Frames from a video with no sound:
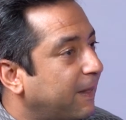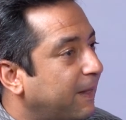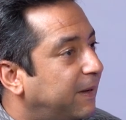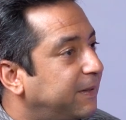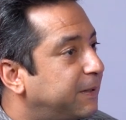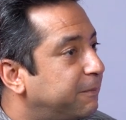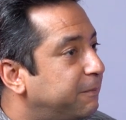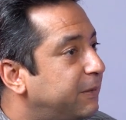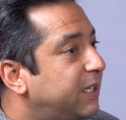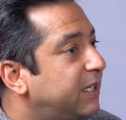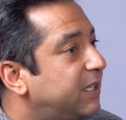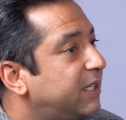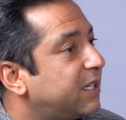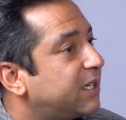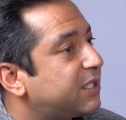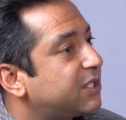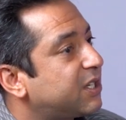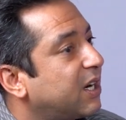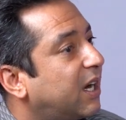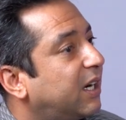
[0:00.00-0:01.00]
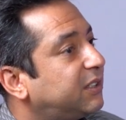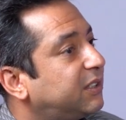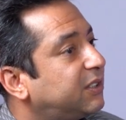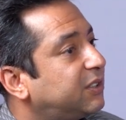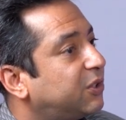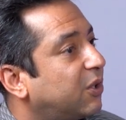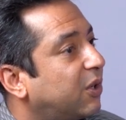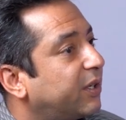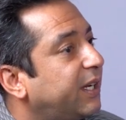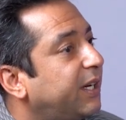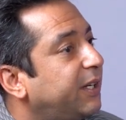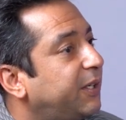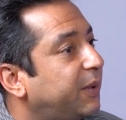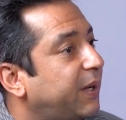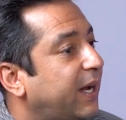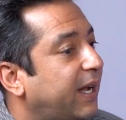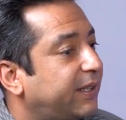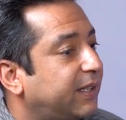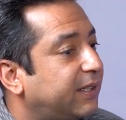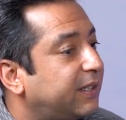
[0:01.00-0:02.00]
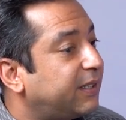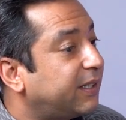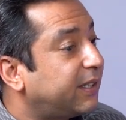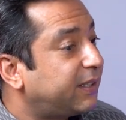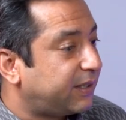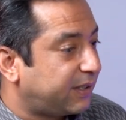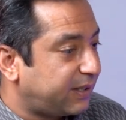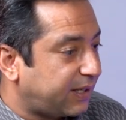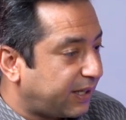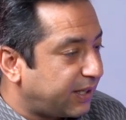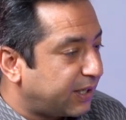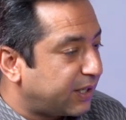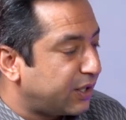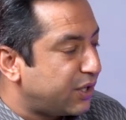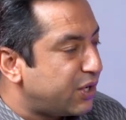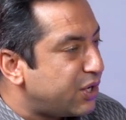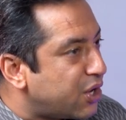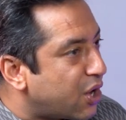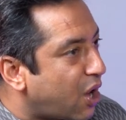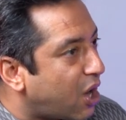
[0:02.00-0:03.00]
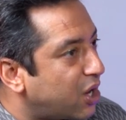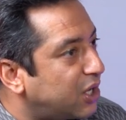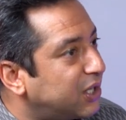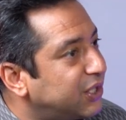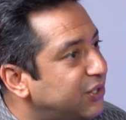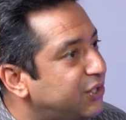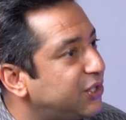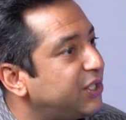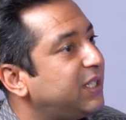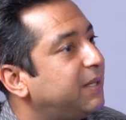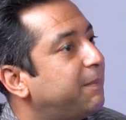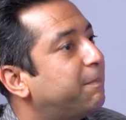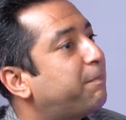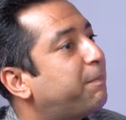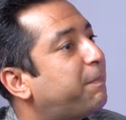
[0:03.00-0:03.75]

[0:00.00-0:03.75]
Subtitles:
The minute it starts talking together, the technology